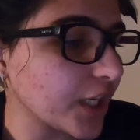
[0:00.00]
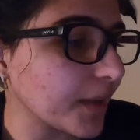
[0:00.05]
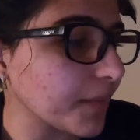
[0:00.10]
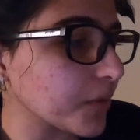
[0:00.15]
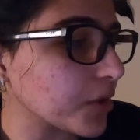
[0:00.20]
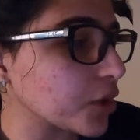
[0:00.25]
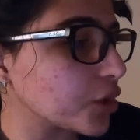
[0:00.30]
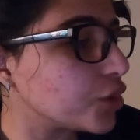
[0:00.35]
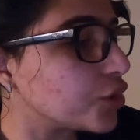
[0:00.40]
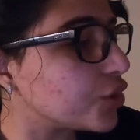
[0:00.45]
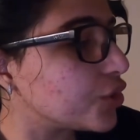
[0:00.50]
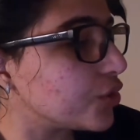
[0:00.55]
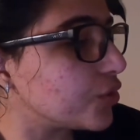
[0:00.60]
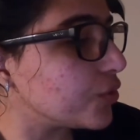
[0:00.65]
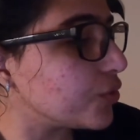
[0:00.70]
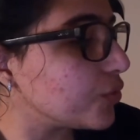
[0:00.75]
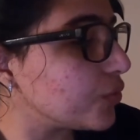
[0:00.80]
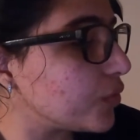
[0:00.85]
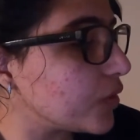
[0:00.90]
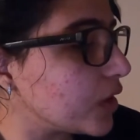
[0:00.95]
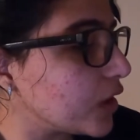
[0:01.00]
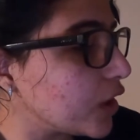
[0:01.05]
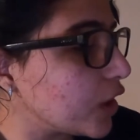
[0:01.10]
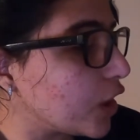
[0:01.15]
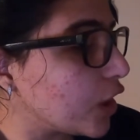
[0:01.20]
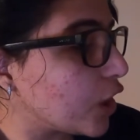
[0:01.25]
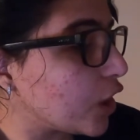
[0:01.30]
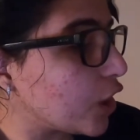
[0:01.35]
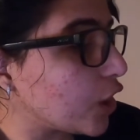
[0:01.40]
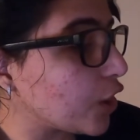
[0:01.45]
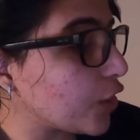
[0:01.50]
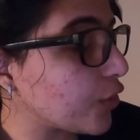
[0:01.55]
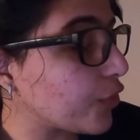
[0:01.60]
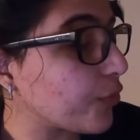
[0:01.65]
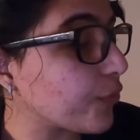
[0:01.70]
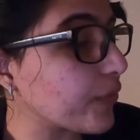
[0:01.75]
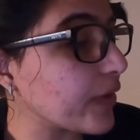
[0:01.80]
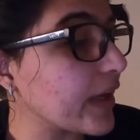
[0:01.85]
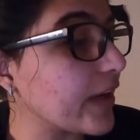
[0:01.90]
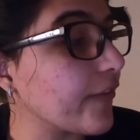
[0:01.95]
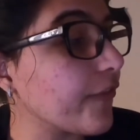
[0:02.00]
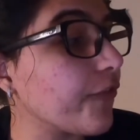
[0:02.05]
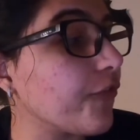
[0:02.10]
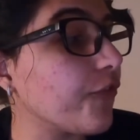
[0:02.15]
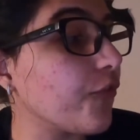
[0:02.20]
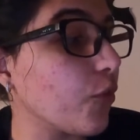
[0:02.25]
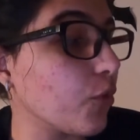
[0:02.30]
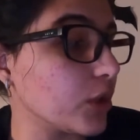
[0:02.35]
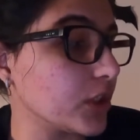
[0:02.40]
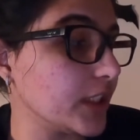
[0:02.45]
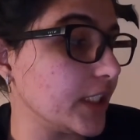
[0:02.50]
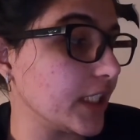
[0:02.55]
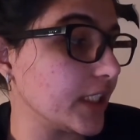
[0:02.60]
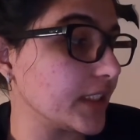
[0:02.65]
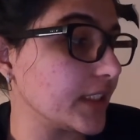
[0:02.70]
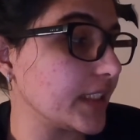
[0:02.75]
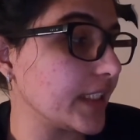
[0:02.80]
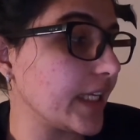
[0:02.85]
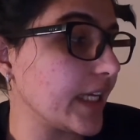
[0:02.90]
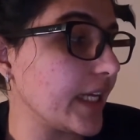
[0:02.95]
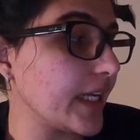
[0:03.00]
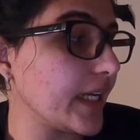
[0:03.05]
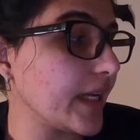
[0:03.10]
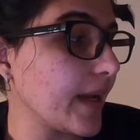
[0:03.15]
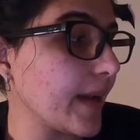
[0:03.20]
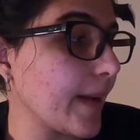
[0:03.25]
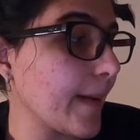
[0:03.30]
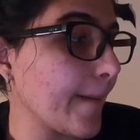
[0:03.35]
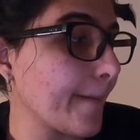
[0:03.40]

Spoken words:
chapter 2, 3, and 4 done today